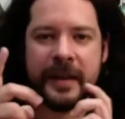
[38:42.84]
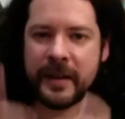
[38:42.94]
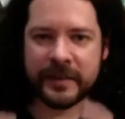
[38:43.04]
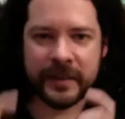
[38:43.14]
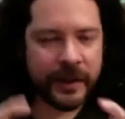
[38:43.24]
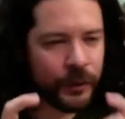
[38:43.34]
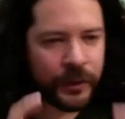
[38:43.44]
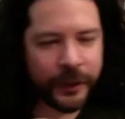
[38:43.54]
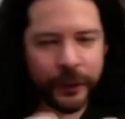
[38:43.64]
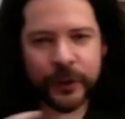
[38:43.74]
little,
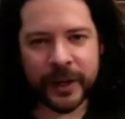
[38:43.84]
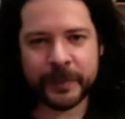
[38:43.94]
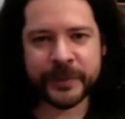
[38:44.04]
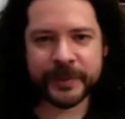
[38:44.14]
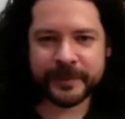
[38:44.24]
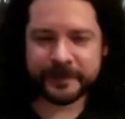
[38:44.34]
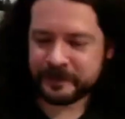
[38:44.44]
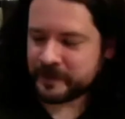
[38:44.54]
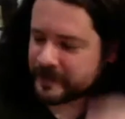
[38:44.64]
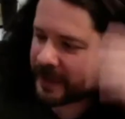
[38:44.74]
little clips.
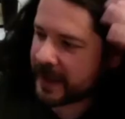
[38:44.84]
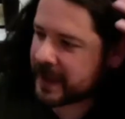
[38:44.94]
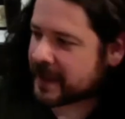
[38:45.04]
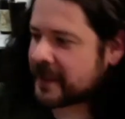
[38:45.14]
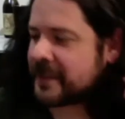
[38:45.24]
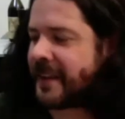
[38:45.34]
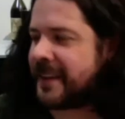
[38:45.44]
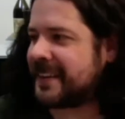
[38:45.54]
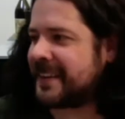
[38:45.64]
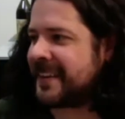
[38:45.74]
And,
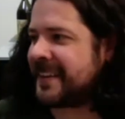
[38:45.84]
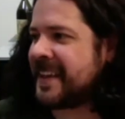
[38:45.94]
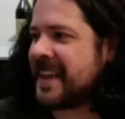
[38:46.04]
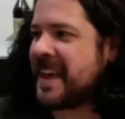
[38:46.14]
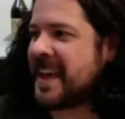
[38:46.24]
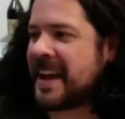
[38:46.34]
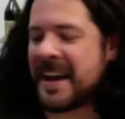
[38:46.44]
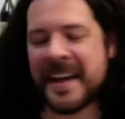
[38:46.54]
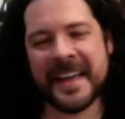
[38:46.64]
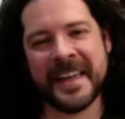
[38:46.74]

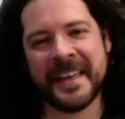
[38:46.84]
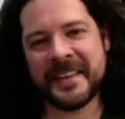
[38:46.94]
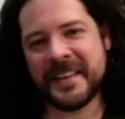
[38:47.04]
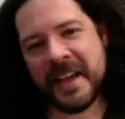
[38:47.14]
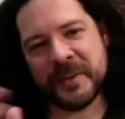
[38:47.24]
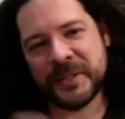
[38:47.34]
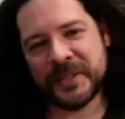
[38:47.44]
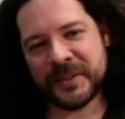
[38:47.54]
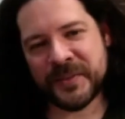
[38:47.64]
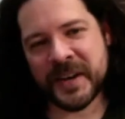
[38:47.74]
and yeah, it was
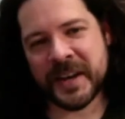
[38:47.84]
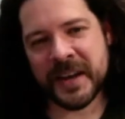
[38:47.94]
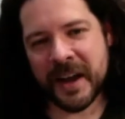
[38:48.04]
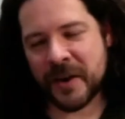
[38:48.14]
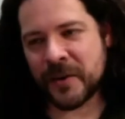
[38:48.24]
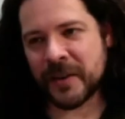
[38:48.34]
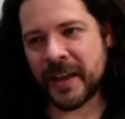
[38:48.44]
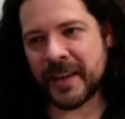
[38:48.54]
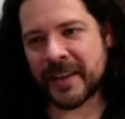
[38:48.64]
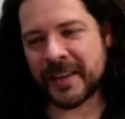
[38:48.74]
just funny how
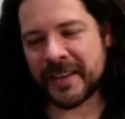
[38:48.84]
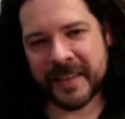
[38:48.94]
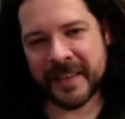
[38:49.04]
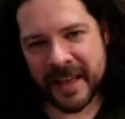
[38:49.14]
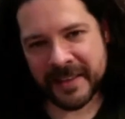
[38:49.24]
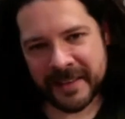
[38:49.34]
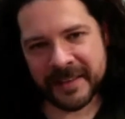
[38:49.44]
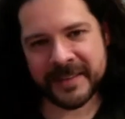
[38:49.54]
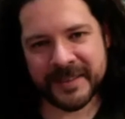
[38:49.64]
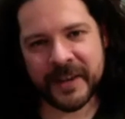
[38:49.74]
like that
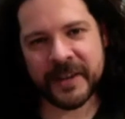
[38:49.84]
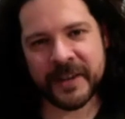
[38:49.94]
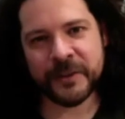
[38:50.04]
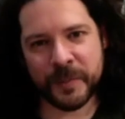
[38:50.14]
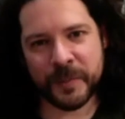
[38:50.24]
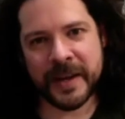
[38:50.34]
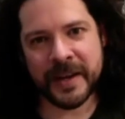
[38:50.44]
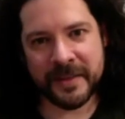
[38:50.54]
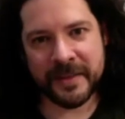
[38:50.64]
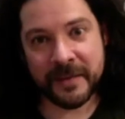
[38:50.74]
started to being
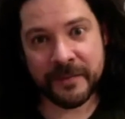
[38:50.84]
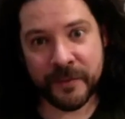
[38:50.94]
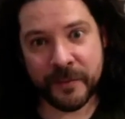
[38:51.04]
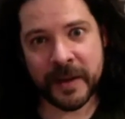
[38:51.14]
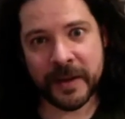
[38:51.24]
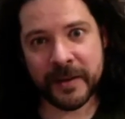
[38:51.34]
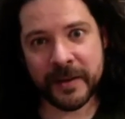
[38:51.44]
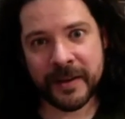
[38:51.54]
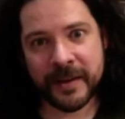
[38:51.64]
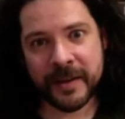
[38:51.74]
a thing for me,
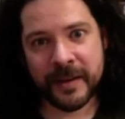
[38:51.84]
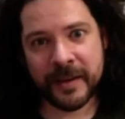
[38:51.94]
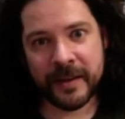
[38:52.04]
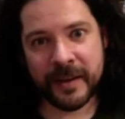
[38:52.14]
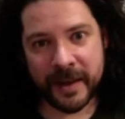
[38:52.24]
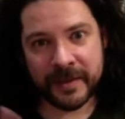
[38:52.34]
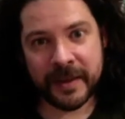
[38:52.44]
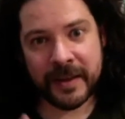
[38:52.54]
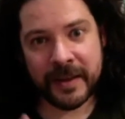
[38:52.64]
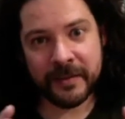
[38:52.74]
like
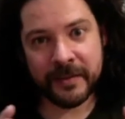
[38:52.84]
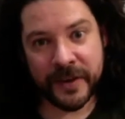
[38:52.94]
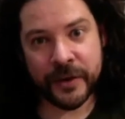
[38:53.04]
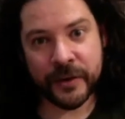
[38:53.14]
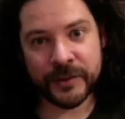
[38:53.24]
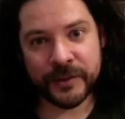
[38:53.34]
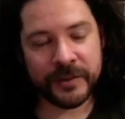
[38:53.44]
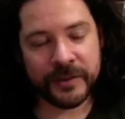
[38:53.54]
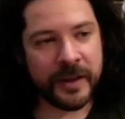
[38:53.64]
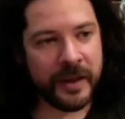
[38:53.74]
taking videos,
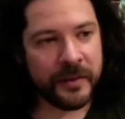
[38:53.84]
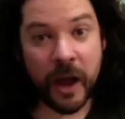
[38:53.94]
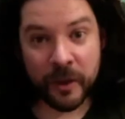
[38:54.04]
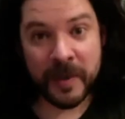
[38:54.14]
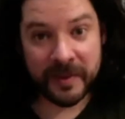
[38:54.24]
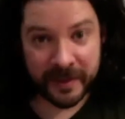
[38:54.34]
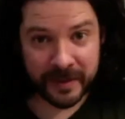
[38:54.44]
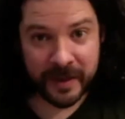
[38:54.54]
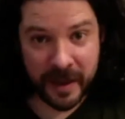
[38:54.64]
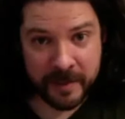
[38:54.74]

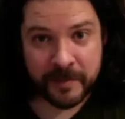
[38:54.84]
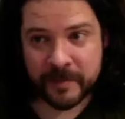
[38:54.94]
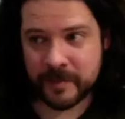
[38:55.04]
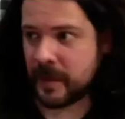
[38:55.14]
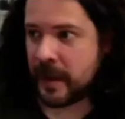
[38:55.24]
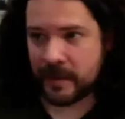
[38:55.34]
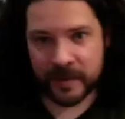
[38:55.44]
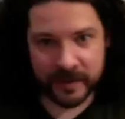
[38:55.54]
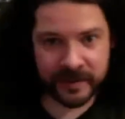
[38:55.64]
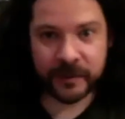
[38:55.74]
documenting him and
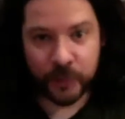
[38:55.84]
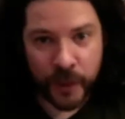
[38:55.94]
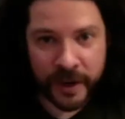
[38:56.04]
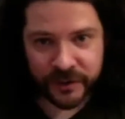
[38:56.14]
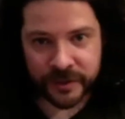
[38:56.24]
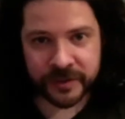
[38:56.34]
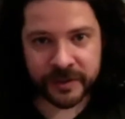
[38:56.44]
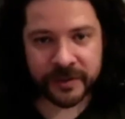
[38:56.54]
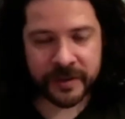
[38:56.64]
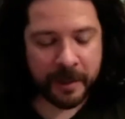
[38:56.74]
the
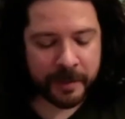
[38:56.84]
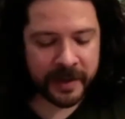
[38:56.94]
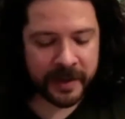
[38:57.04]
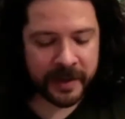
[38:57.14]
situations happening.